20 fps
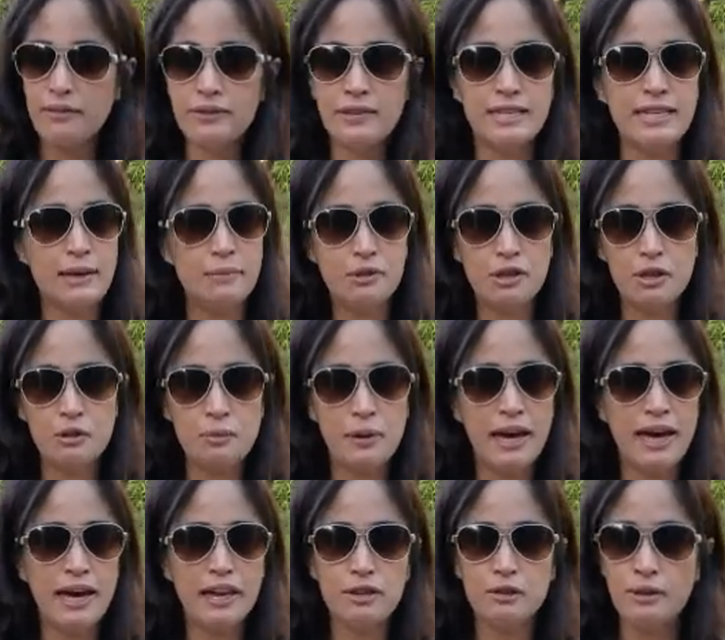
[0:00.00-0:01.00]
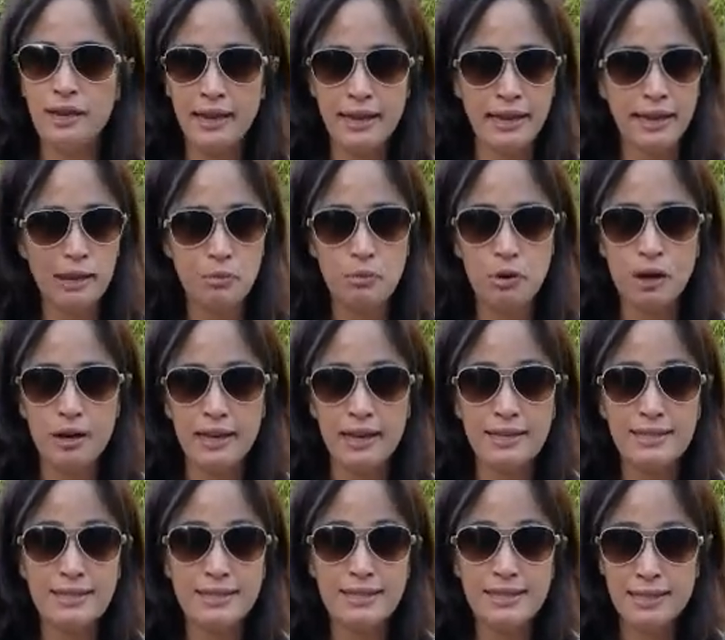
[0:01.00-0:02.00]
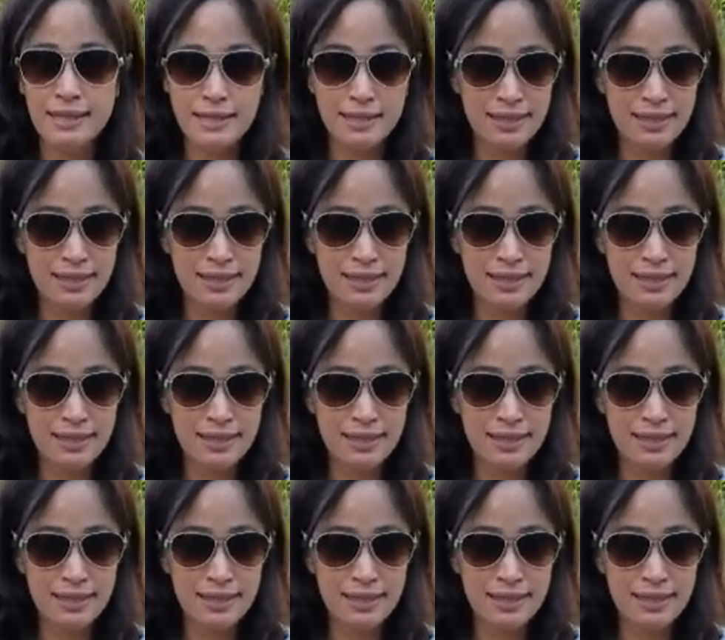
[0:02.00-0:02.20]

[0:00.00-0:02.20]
the depth of the bag. You can't add pockets.